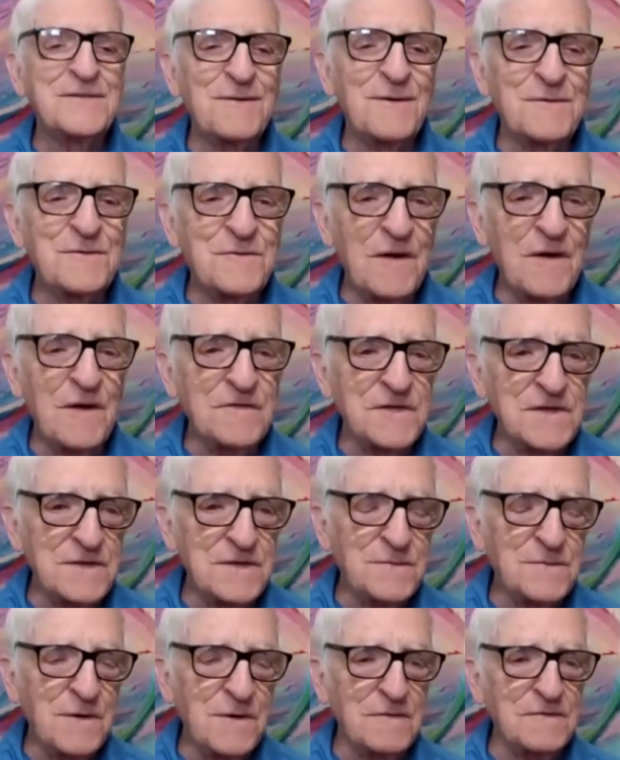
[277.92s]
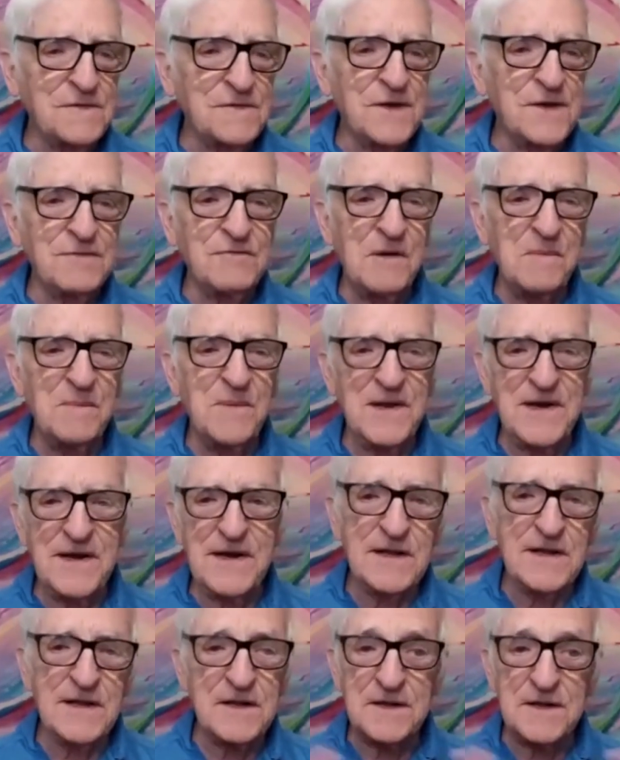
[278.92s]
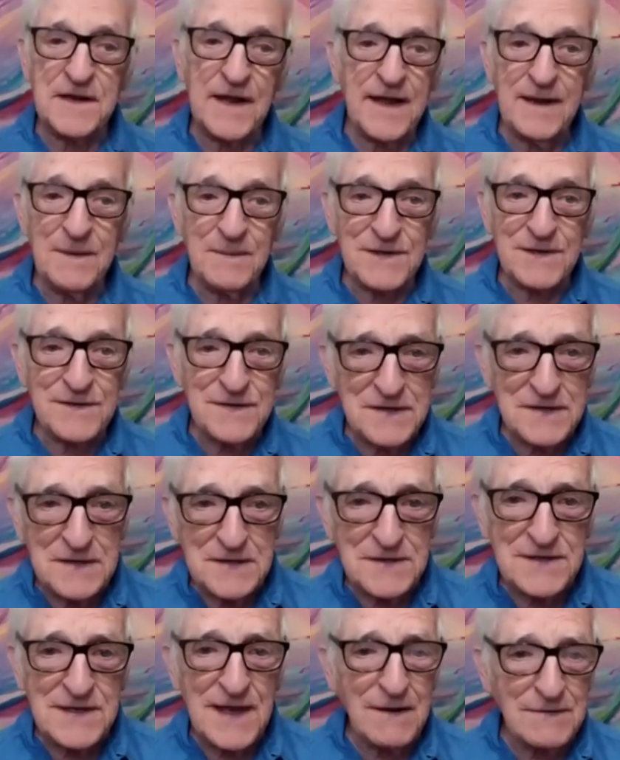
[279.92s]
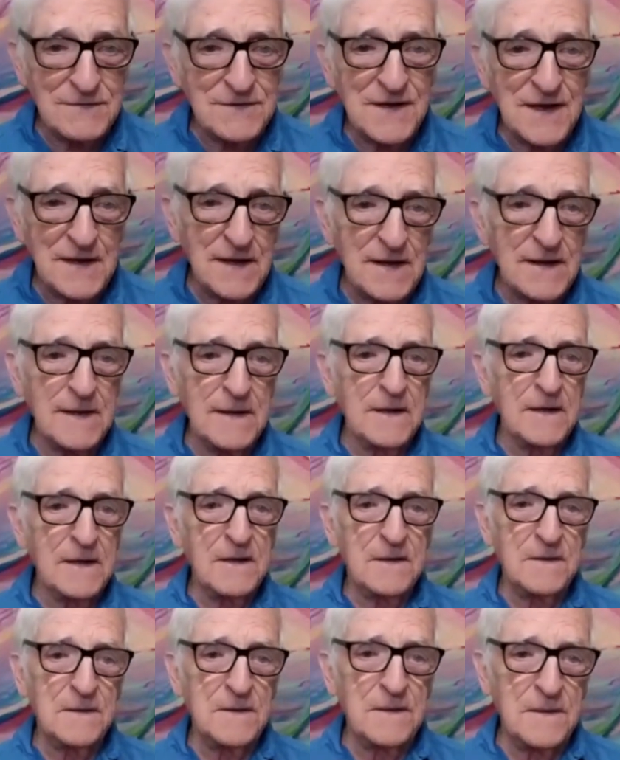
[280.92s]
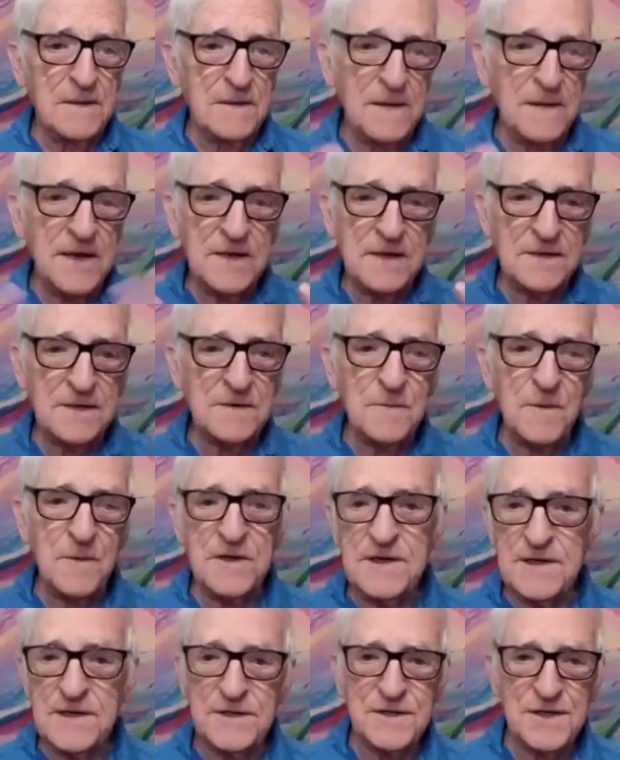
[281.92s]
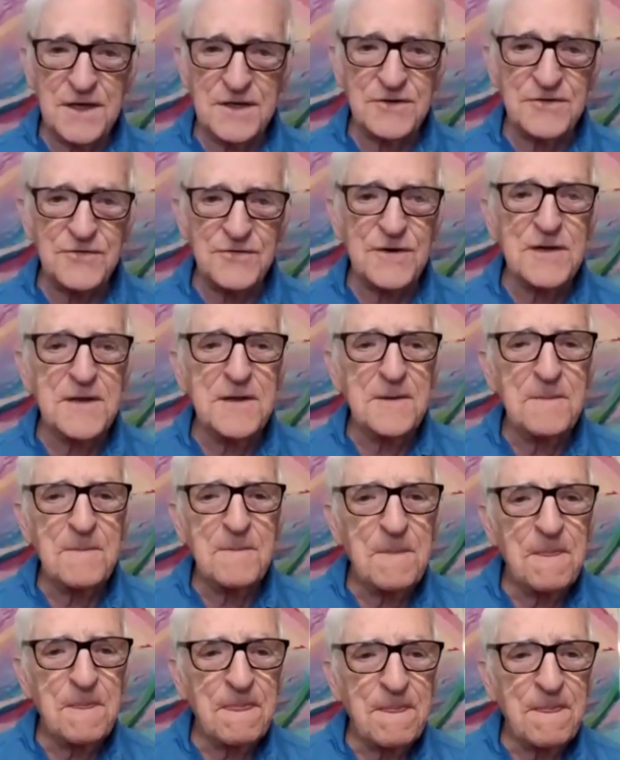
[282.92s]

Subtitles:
So a 12th century Benedictine abbess sounds like a late 20th century